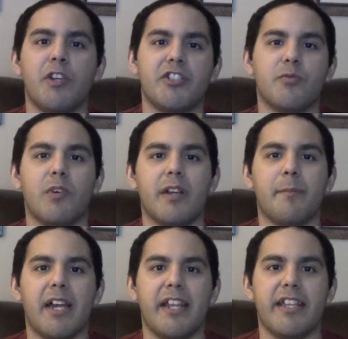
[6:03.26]
which one of
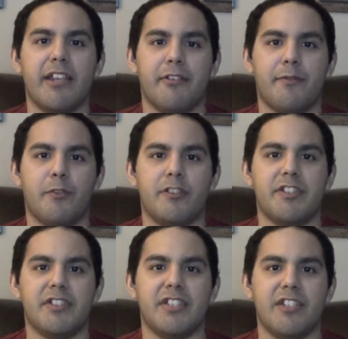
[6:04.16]
my character
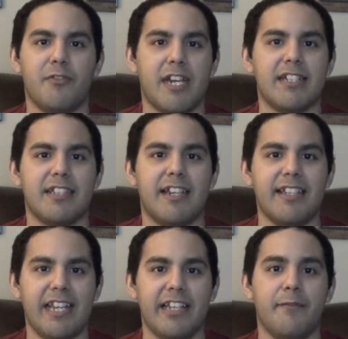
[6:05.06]
voices that you guys
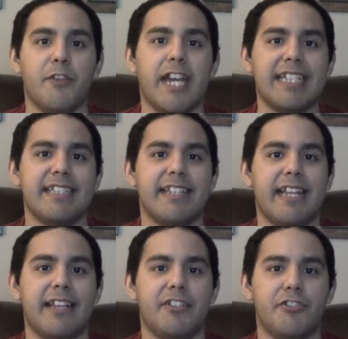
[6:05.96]
like, and if you guys think
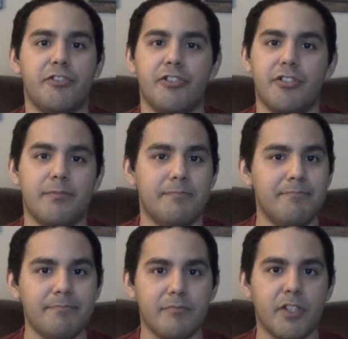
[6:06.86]
that I should,
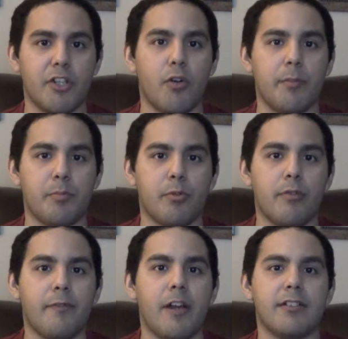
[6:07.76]
you know,
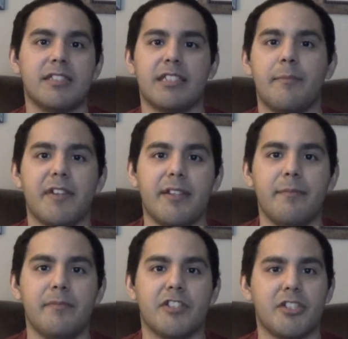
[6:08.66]
improve on some of
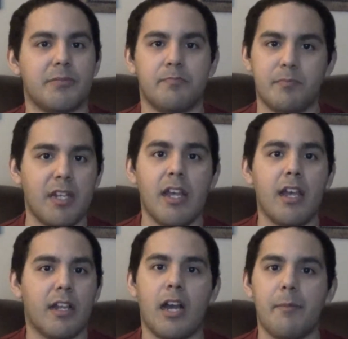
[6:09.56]
them, just
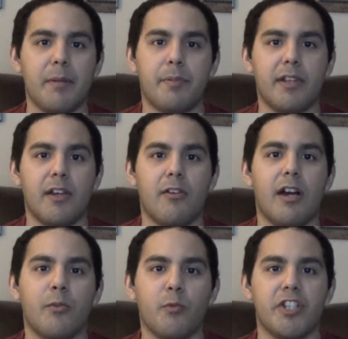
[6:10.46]
comment below
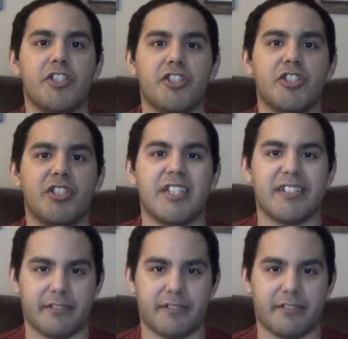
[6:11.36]
on which